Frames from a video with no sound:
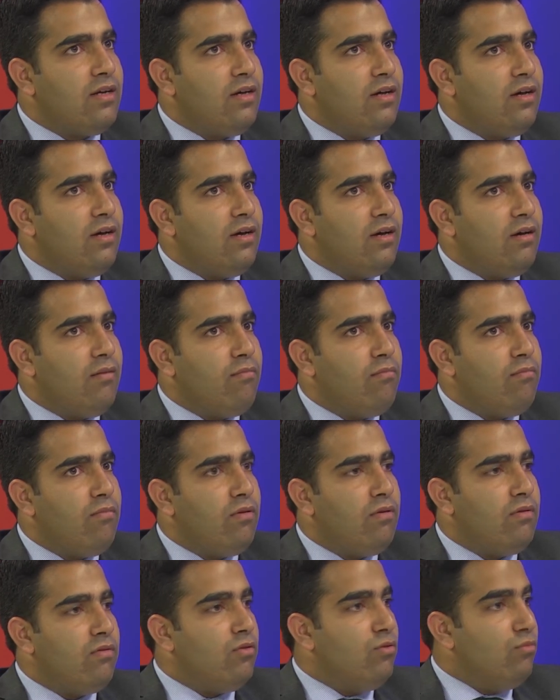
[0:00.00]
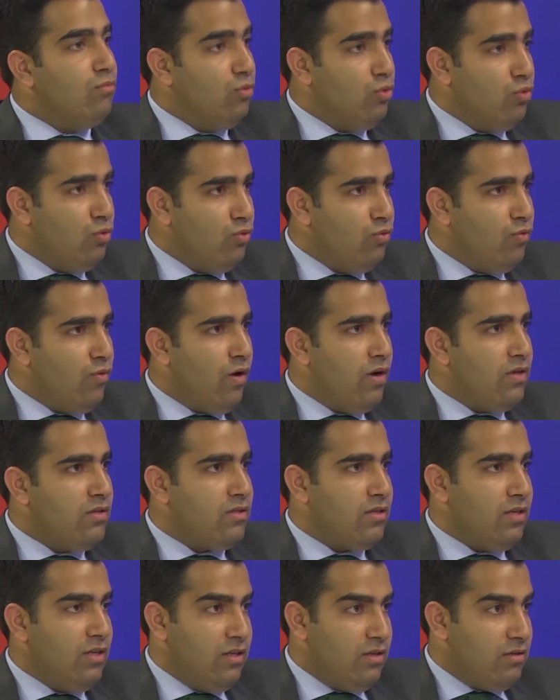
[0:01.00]
the
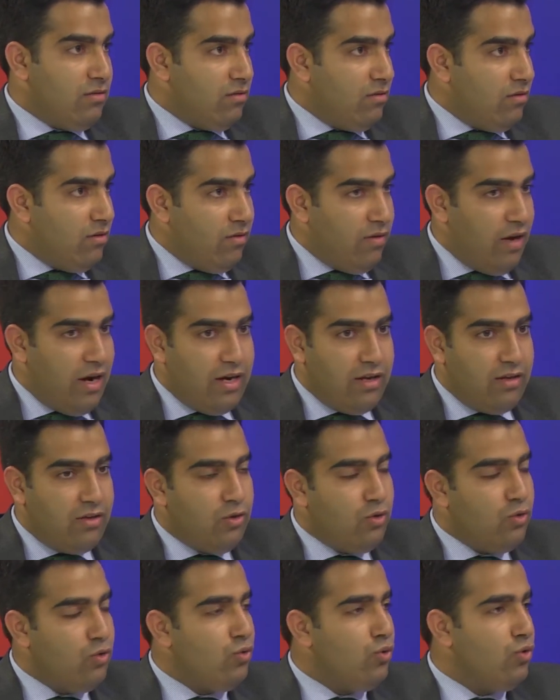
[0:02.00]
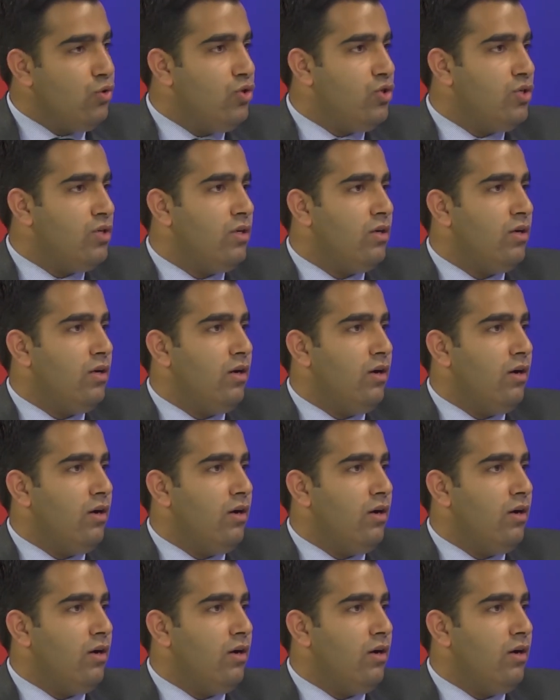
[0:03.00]
move it had a huge